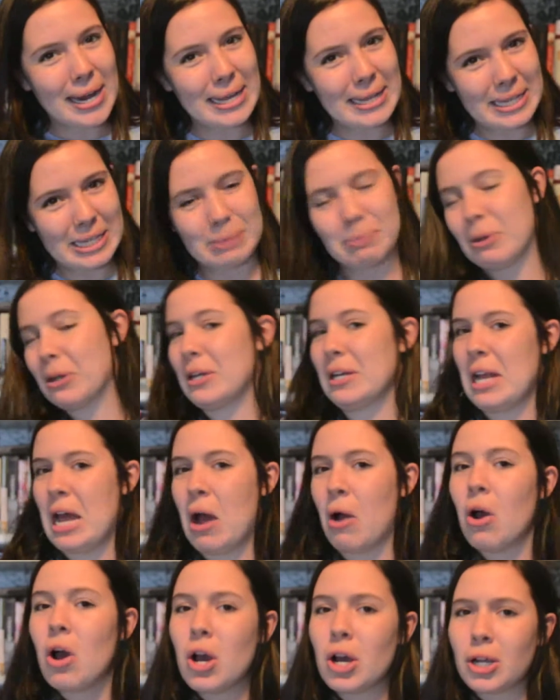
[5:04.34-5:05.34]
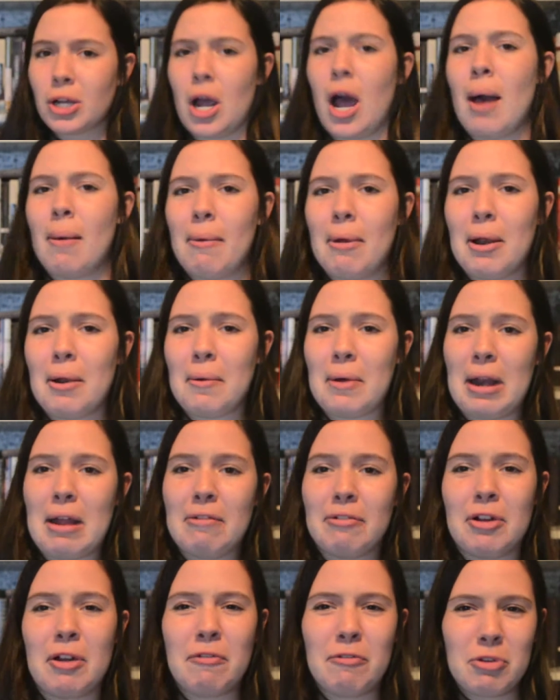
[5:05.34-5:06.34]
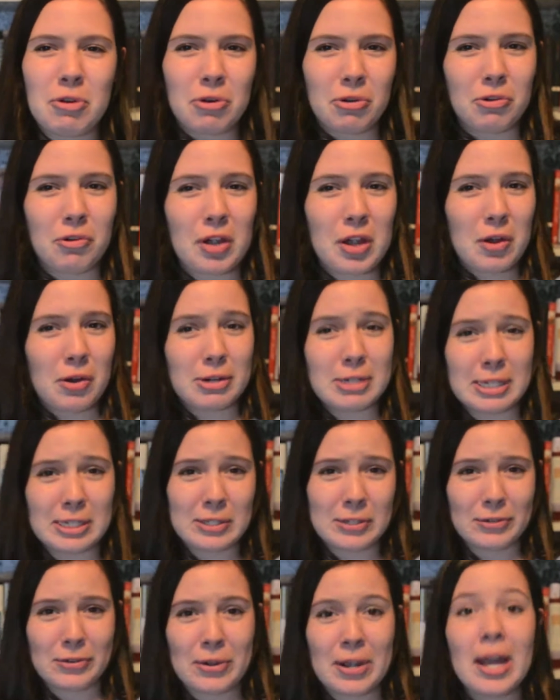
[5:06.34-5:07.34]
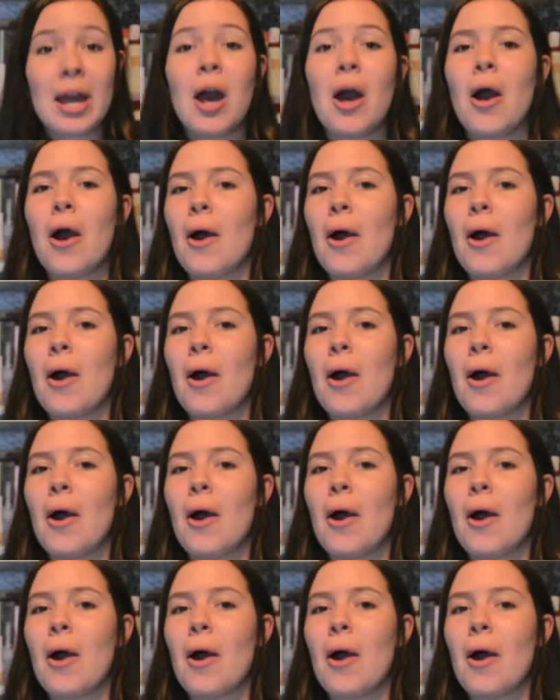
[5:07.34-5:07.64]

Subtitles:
in this book, now comment or whatever if you agree or disagree,